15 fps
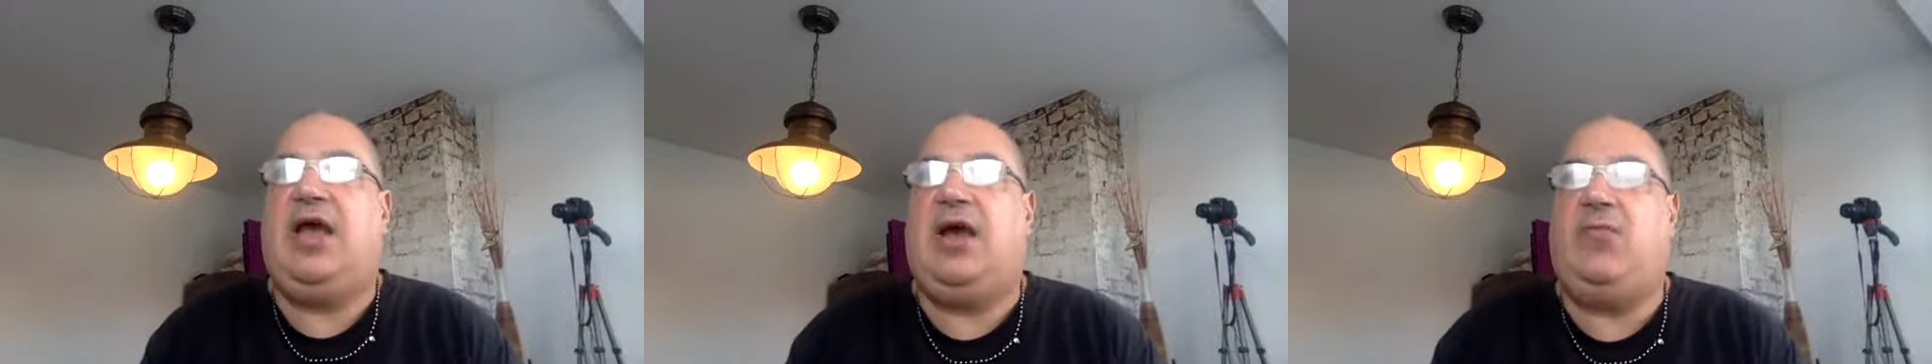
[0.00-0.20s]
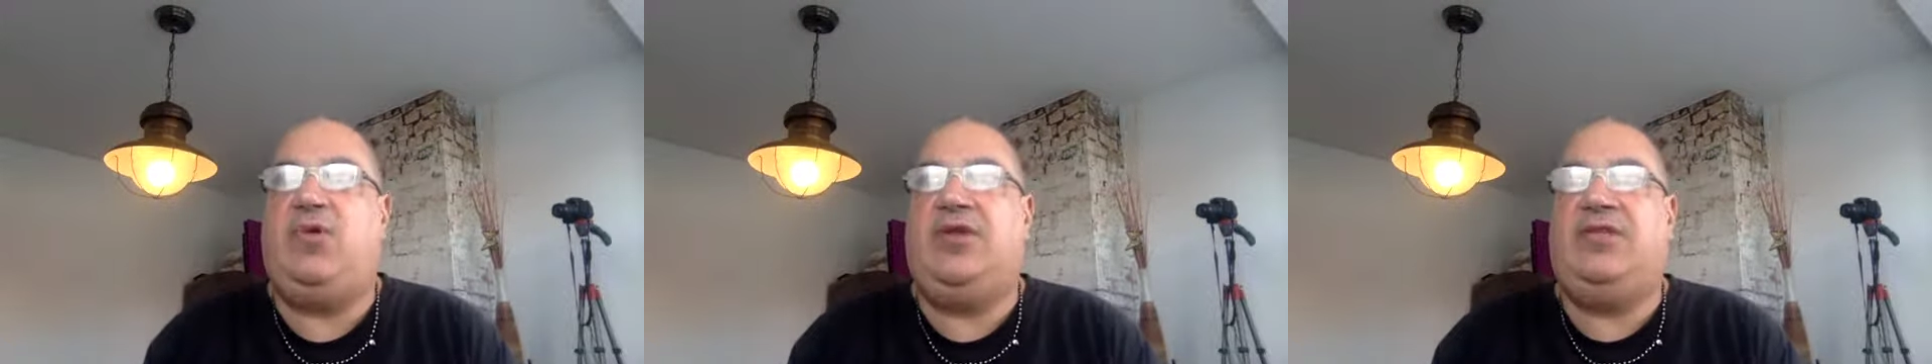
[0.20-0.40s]

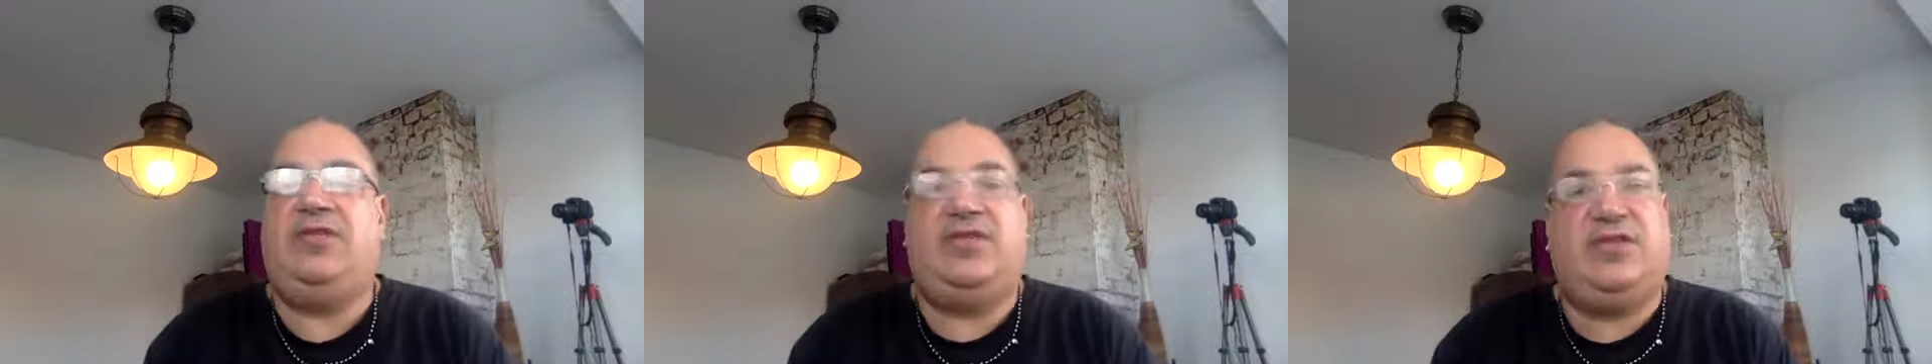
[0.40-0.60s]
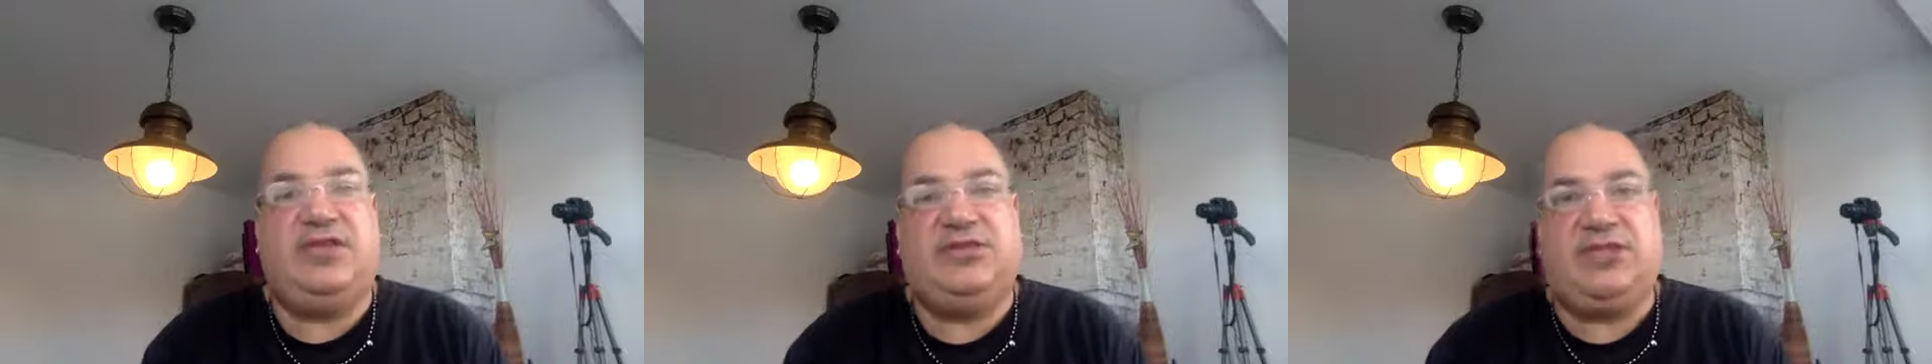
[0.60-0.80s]
And one of
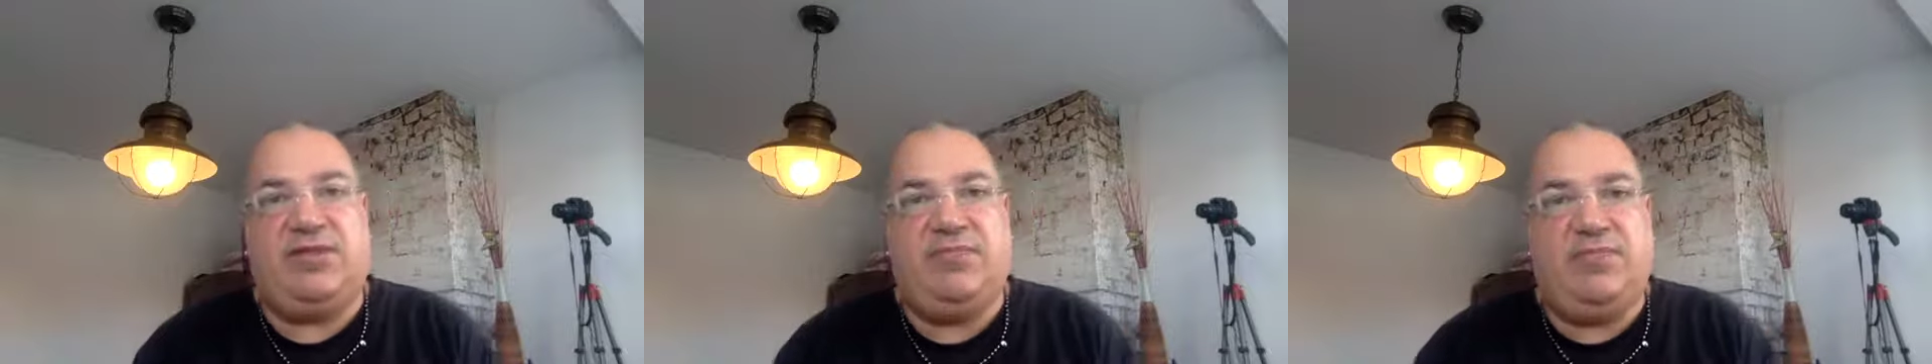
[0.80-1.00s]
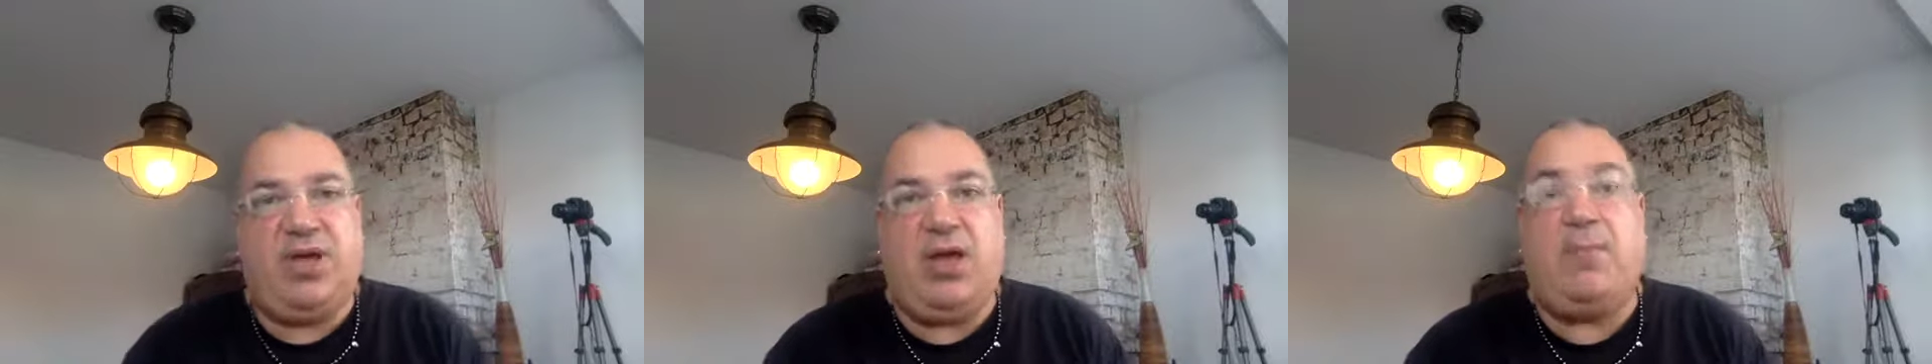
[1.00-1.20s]
the things
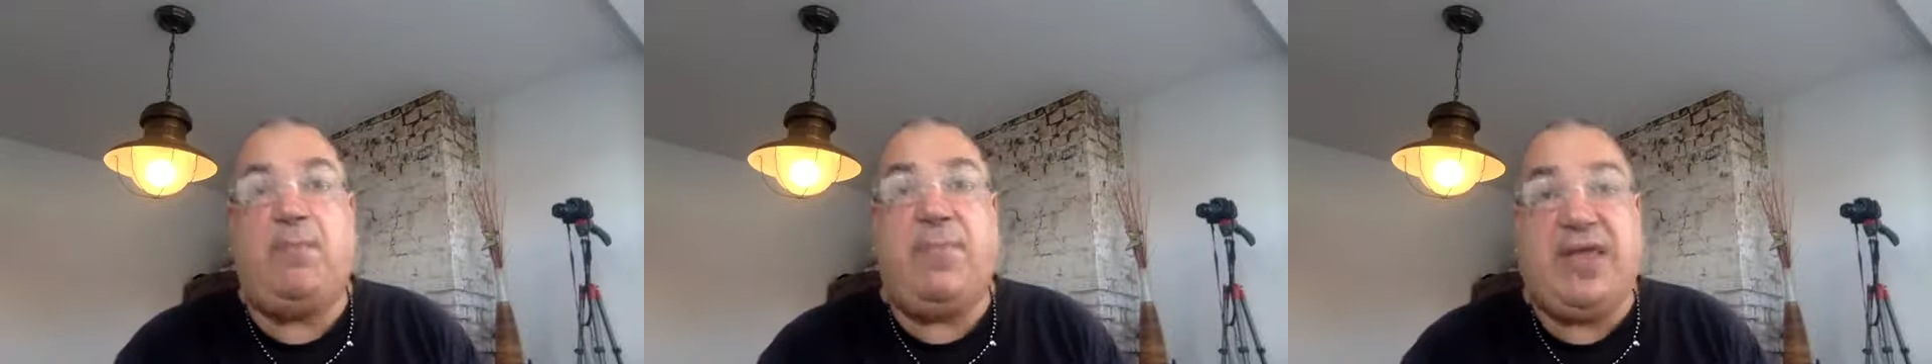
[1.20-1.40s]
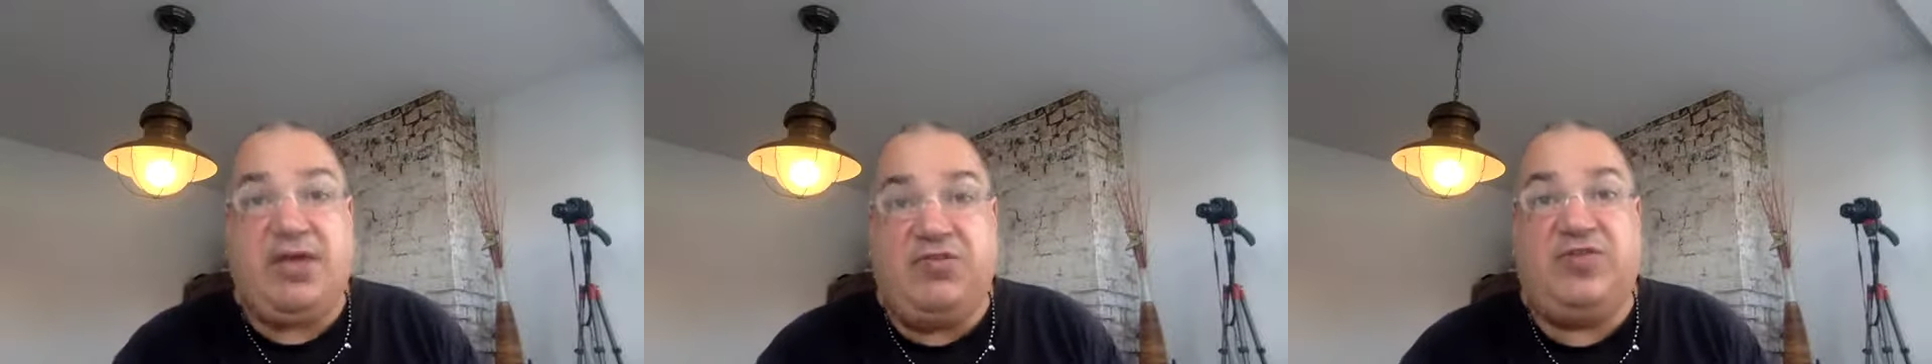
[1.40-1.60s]
I'm a
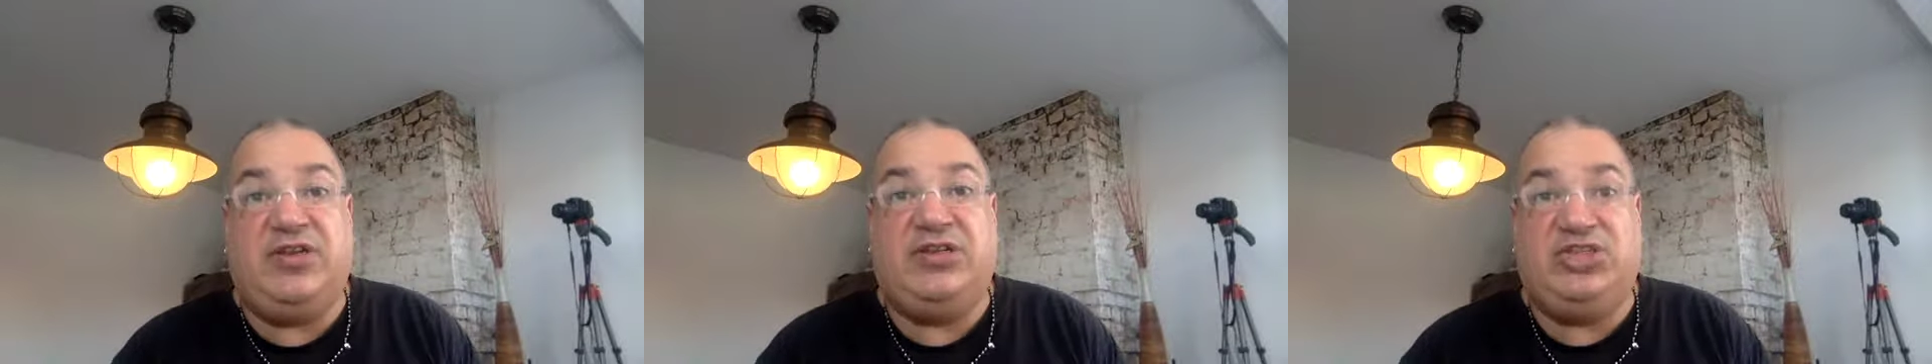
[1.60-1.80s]
bit of a